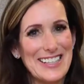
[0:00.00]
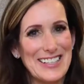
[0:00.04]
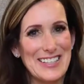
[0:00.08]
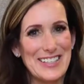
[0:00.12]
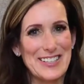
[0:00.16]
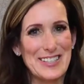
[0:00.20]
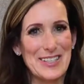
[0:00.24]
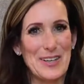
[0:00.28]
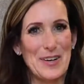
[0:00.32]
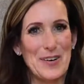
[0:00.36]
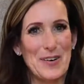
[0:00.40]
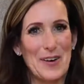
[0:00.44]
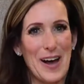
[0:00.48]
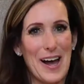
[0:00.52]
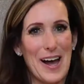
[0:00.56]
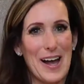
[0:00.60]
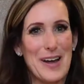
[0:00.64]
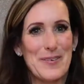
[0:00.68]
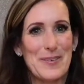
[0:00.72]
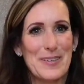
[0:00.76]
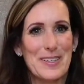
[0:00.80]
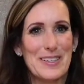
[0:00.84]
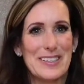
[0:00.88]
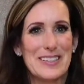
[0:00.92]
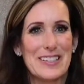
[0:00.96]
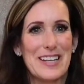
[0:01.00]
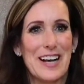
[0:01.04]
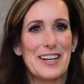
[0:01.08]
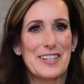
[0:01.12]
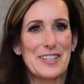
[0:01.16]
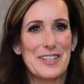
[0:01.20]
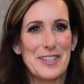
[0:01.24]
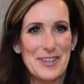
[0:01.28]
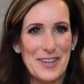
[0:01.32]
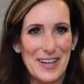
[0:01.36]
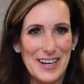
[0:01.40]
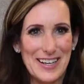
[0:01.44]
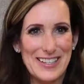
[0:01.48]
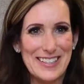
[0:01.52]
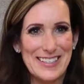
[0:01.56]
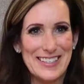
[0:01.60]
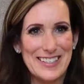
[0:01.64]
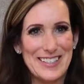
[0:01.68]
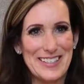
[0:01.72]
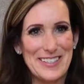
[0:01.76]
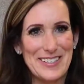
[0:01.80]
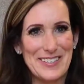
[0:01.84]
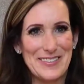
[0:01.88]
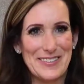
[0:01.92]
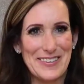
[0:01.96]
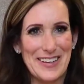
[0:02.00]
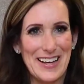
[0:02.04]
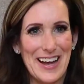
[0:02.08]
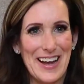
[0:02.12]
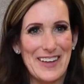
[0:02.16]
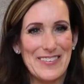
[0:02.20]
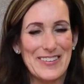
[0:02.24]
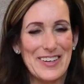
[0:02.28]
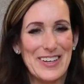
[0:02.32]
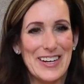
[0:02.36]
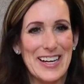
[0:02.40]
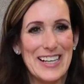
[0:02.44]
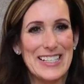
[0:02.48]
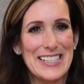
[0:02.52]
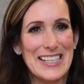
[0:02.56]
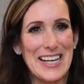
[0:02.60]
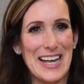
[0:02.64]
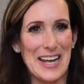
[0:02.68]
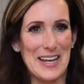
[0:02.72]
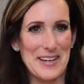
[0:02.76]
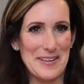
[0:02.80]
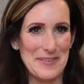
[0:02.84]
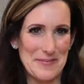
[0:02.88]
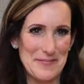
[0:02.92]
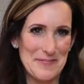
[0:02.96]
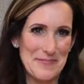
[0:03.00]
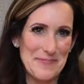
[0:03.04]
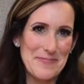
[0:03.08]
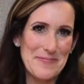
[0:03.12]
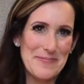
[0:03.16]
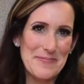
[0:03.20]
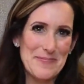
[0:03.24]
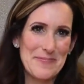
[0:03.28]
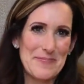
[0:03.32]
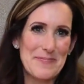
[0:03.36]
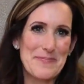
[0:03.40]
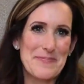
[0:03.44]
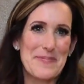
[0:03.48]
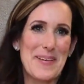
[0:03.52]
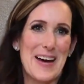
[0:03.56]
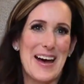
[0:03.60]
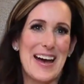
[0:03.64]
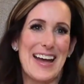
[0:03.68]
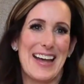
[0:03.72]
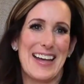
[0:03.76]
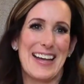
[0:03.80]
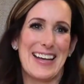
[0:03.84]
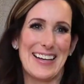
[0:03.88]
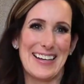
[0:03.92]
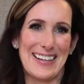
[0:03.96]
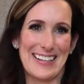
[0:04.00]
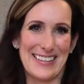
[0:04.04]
So I will talk to you guys soon. Have a great day. Bye.